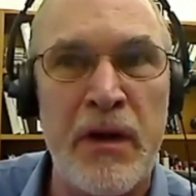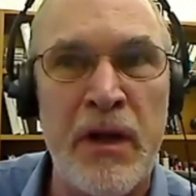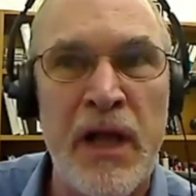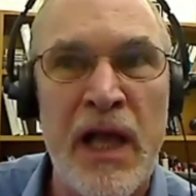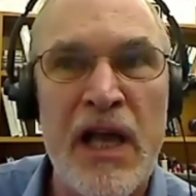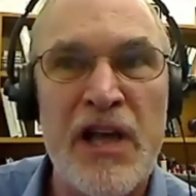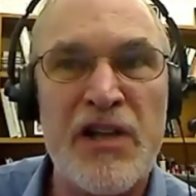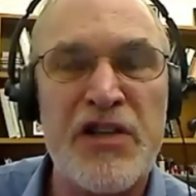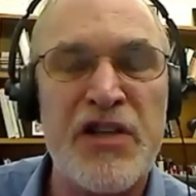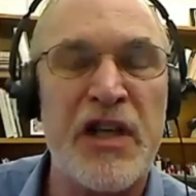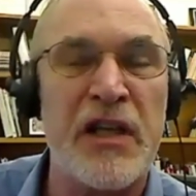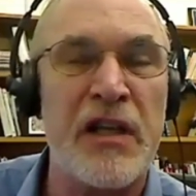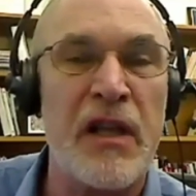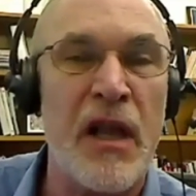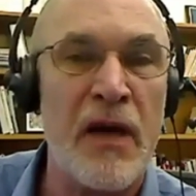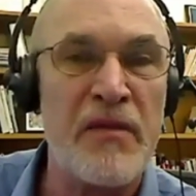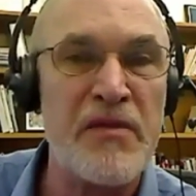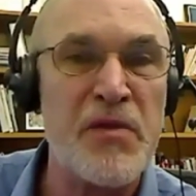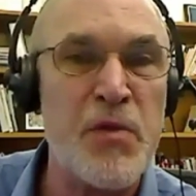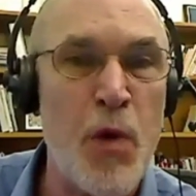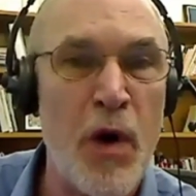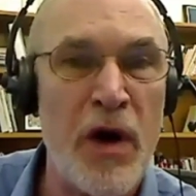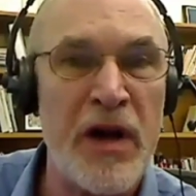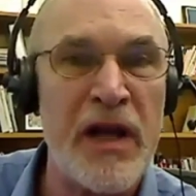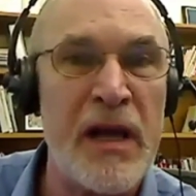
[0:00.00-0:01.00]
She loves
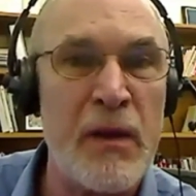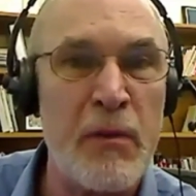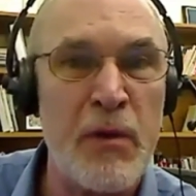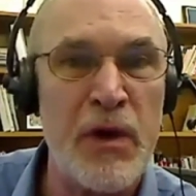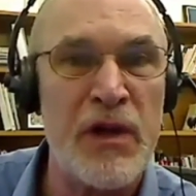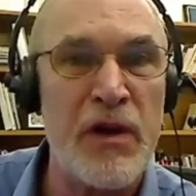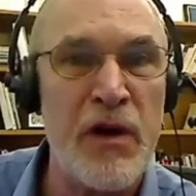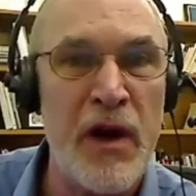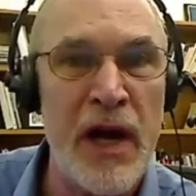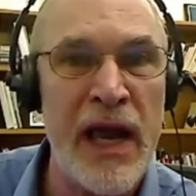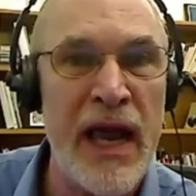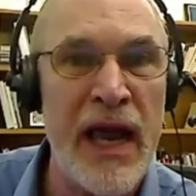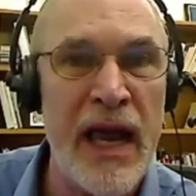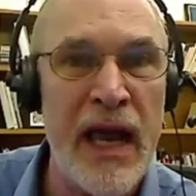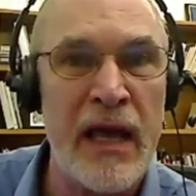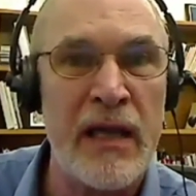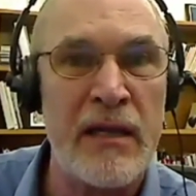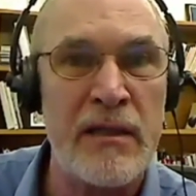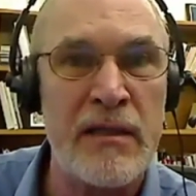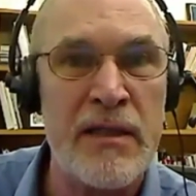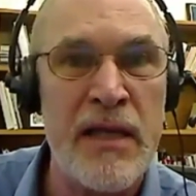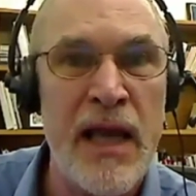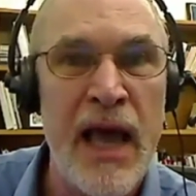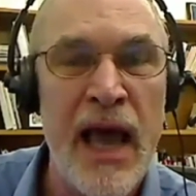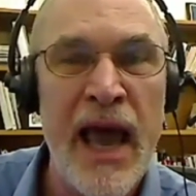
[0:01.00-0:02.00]
working with her hands.
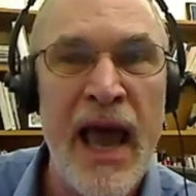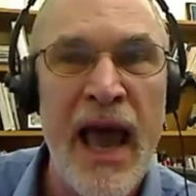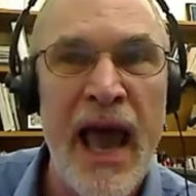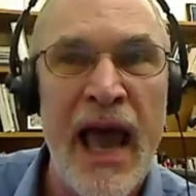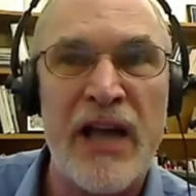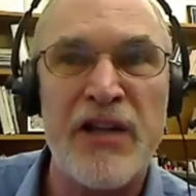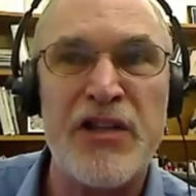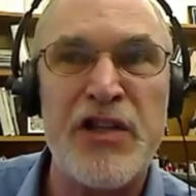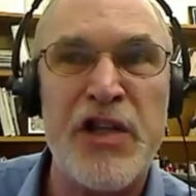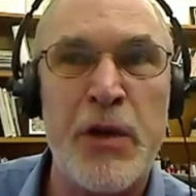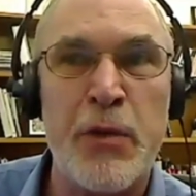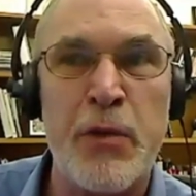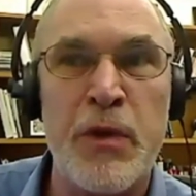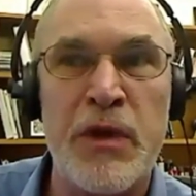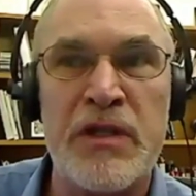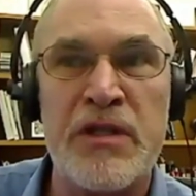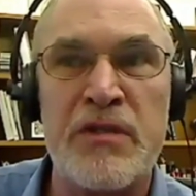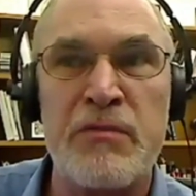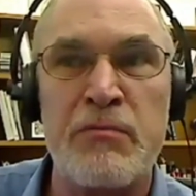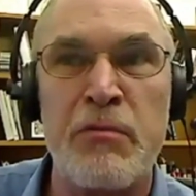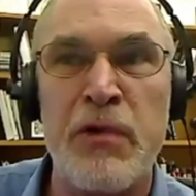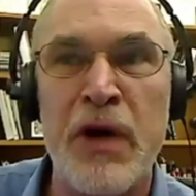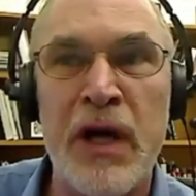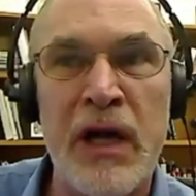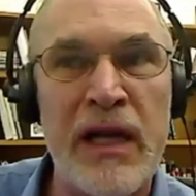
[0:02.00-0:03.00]
And she was
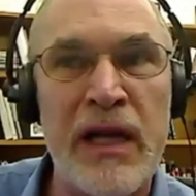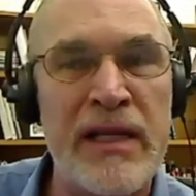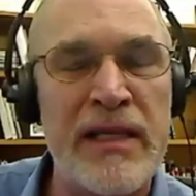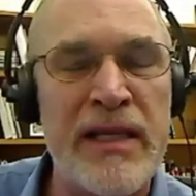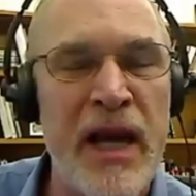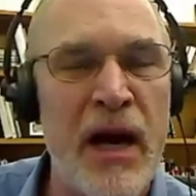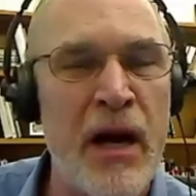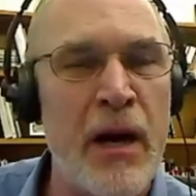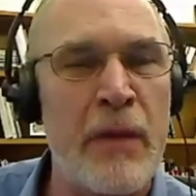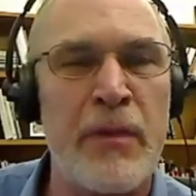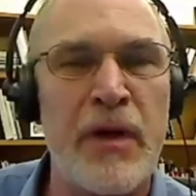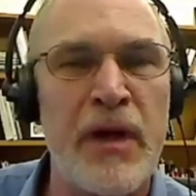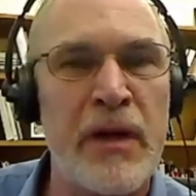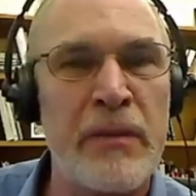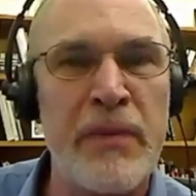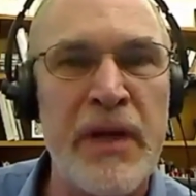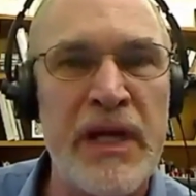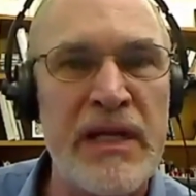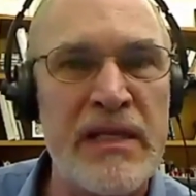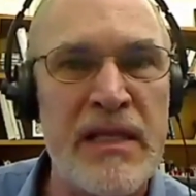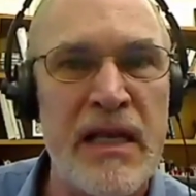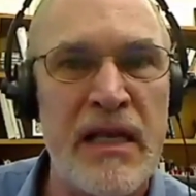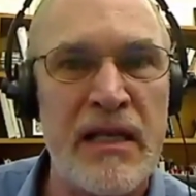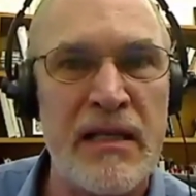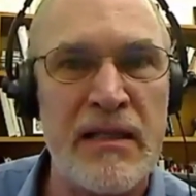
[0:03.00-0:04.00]
really terrible at business.